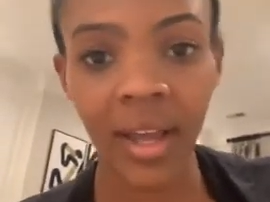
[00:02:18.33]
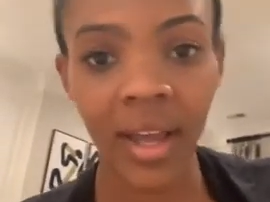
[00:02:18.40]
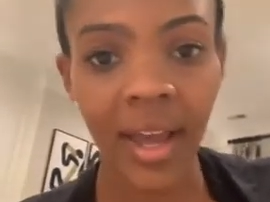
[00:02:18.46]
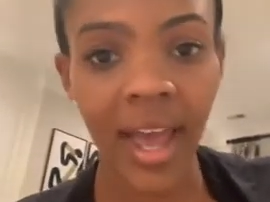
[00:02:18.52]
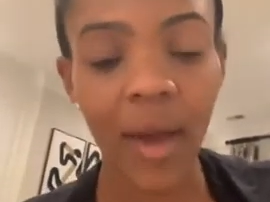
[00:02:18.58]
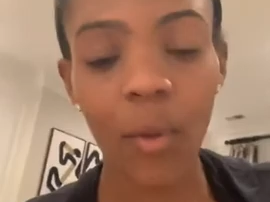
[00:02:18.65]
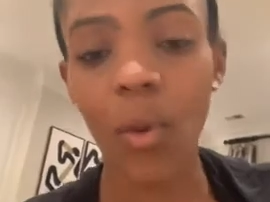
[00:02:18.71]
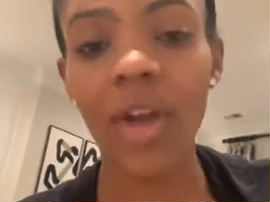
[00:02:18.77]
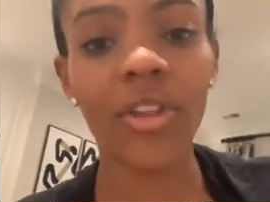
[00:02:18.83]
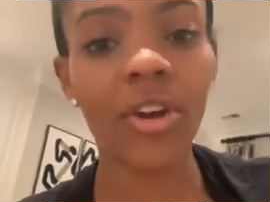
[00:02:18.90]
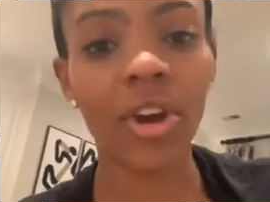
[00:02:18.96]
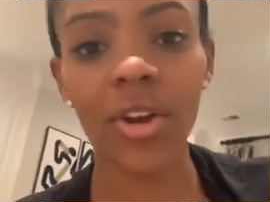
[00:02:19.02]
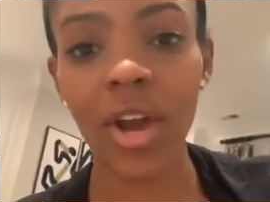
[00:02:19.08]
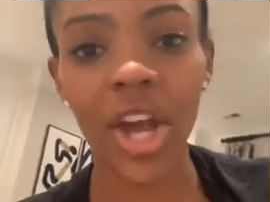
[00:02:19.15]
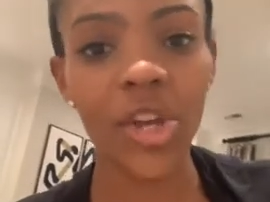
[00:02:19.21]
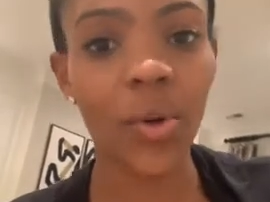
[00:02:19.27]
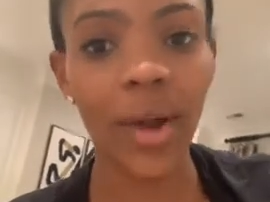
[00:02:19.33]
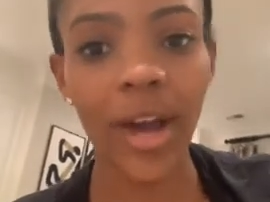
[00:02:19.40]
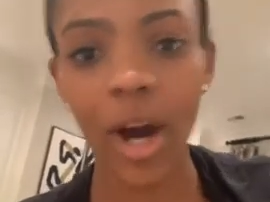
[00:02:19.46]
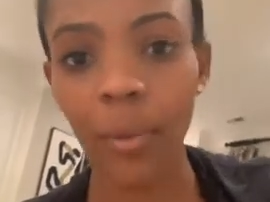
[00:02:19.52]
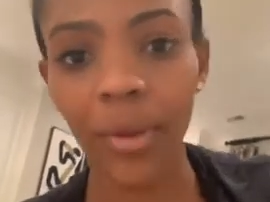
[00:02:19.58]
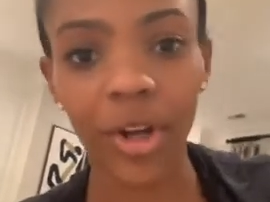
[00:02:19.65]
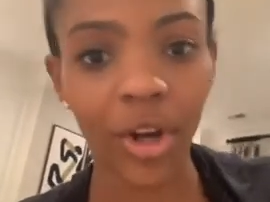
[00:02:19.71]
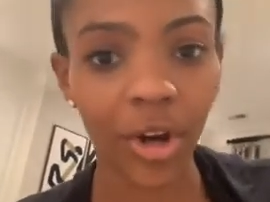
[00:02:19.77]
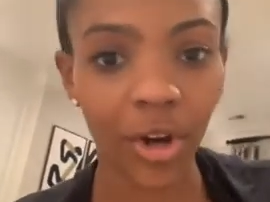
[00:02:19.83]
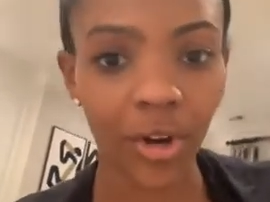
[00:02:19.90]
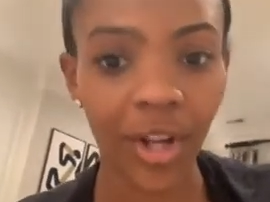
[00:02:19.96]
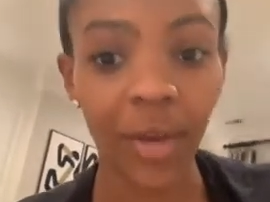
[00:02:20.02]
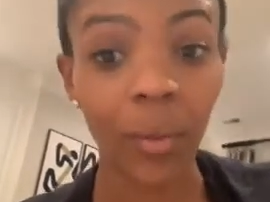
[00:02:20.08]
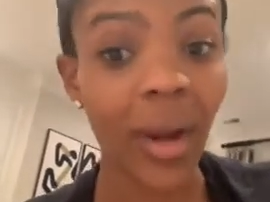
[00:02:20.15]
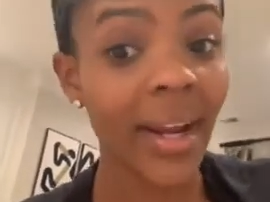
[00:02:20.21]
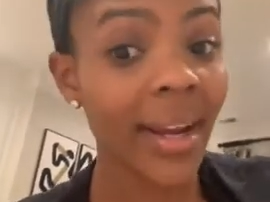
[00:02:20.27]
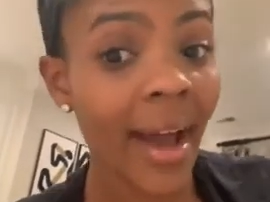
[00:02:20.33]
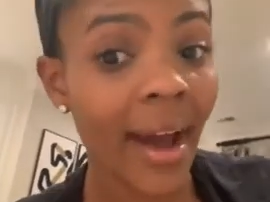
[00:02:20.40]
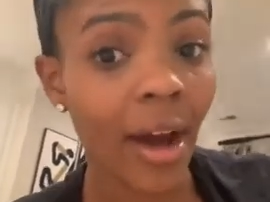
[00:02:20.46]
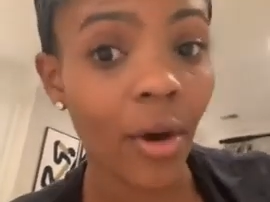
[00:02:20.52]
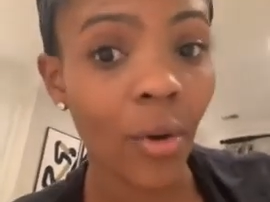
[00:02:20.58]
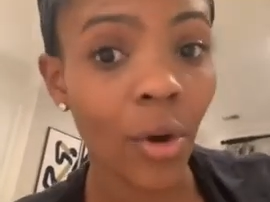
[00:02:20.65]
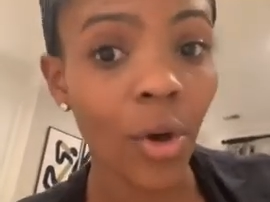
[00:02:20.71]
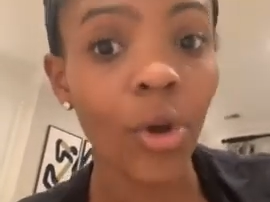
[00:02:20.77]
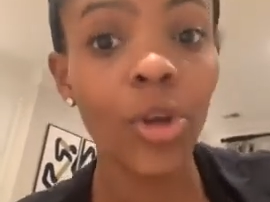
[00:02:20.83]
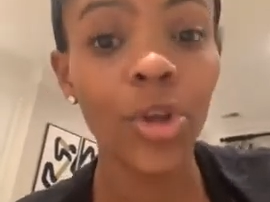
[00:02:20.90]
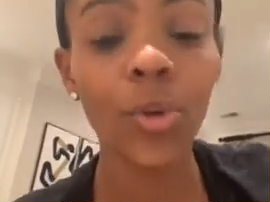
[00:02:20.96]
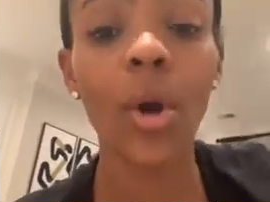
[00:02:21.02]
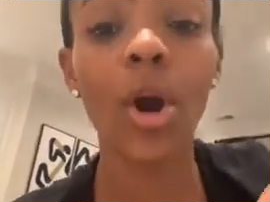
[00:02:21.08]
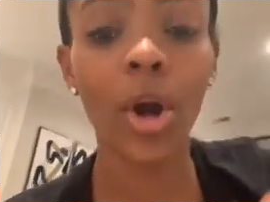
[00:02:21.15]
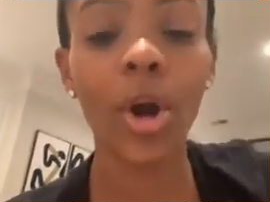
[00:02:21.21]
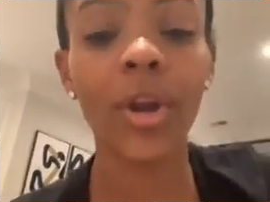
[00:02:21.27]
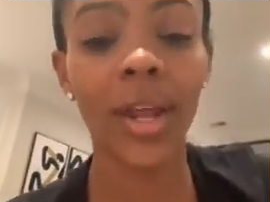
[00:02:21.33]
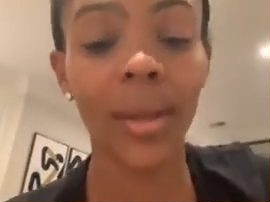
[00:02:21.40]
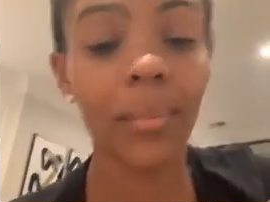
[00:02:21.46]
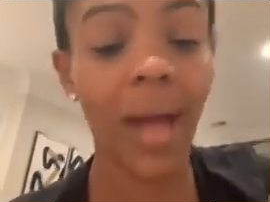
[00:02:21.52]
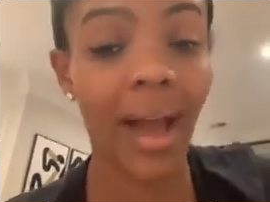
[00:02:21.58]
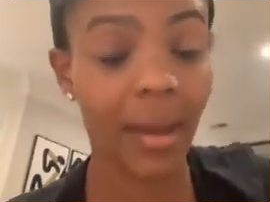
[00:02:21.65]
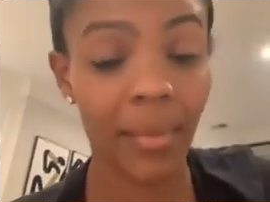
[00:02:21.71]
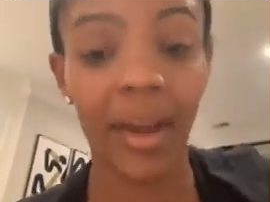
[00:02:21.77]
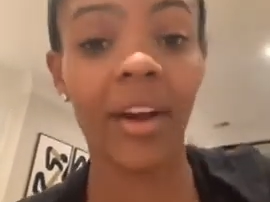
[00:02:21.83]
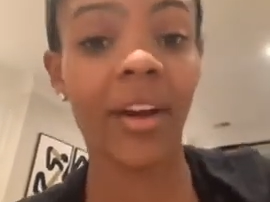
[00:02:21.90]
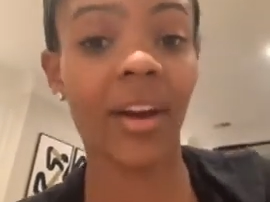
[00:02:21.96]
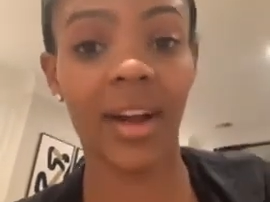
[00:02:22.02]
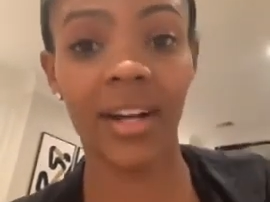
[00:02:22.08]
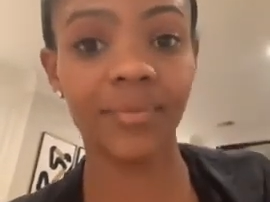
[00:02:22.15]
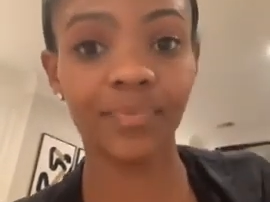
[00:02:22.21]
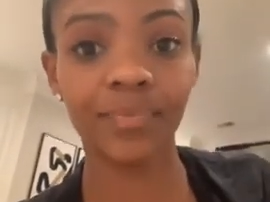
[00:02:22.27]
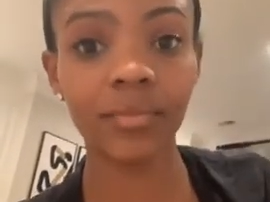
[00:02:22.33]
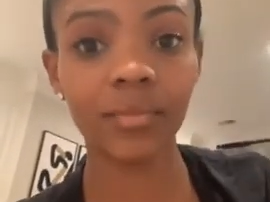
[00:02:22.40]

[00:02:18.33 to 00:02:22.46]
and whether or not you are helping or hurting. Right now, you are hurting Black America.